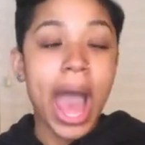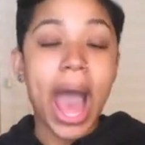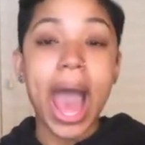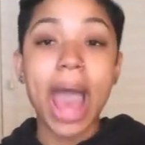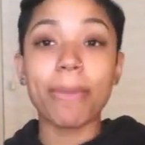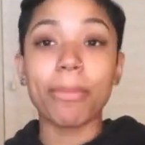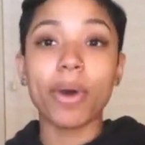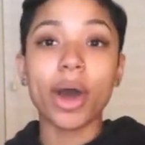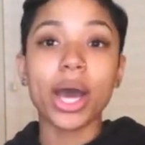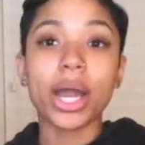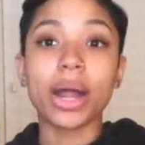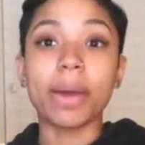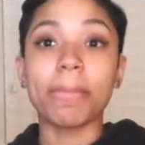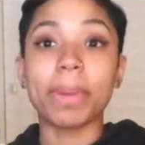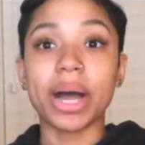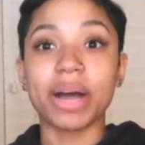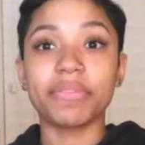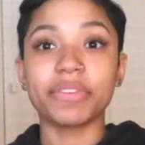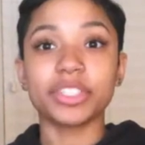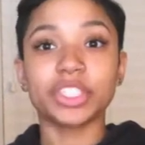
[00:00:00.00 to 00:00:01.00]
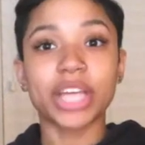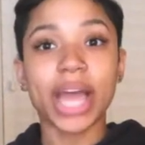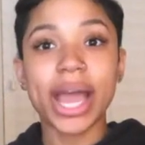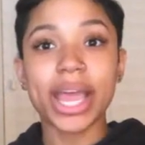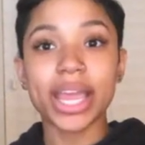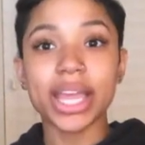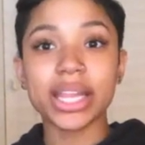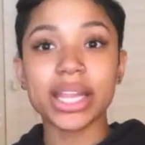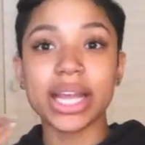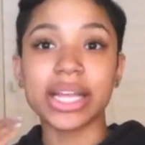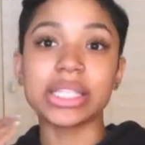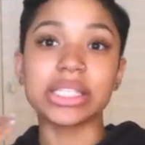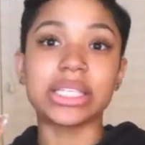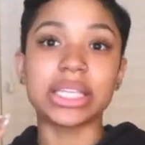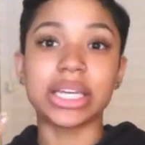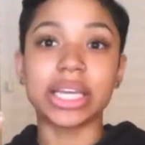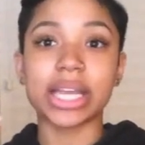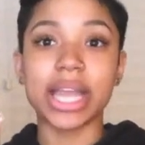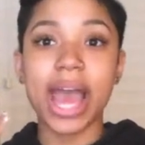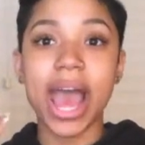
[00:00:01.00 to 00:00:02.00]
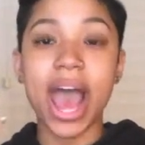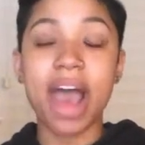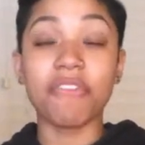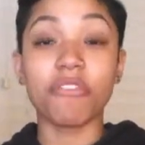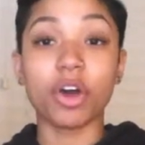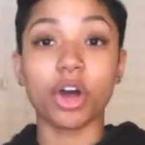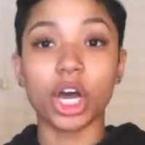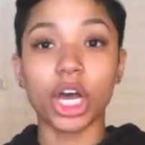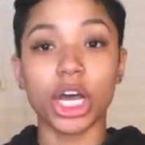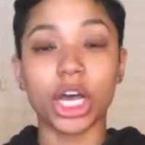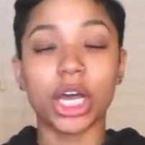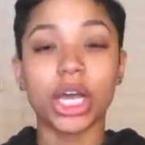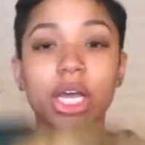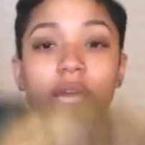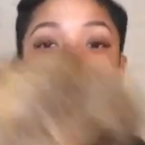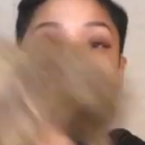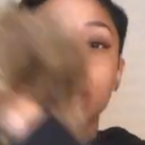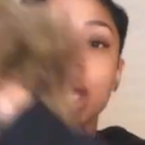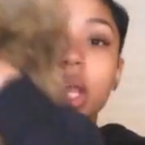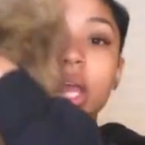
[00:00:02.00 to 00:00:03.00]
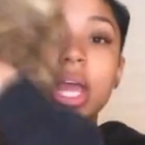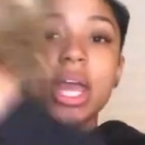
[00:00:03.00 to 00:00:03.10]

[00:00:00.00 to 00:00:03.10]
I bought a puffer jacket that didn't have a hood.